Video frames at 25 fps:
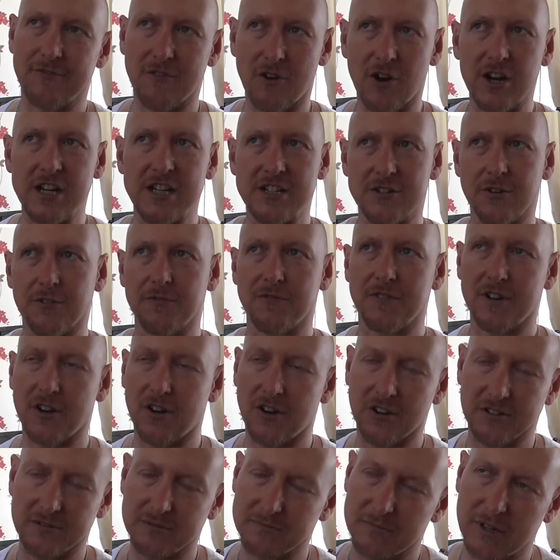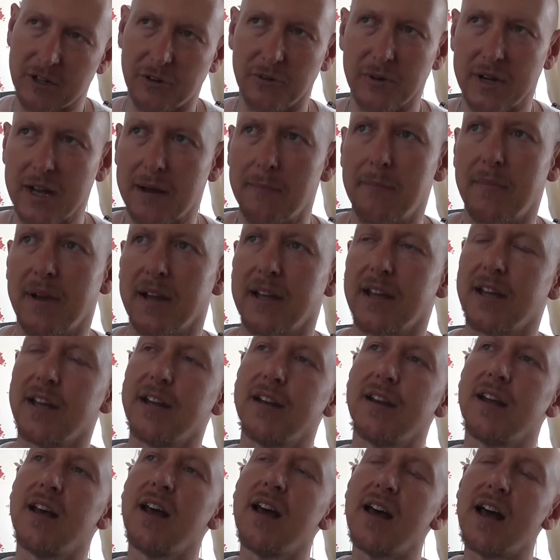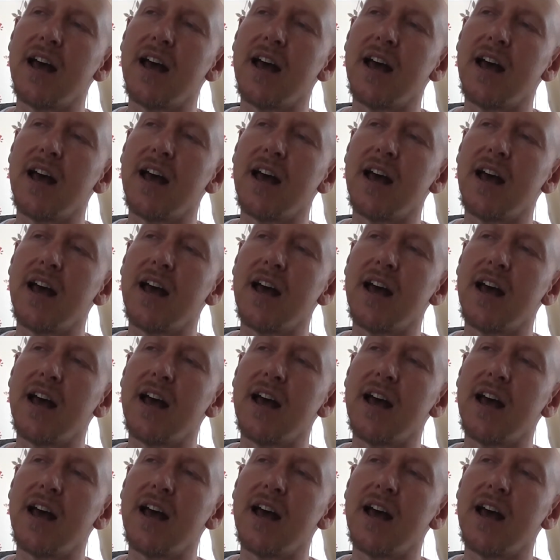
right, he's off guard, I'll come back in.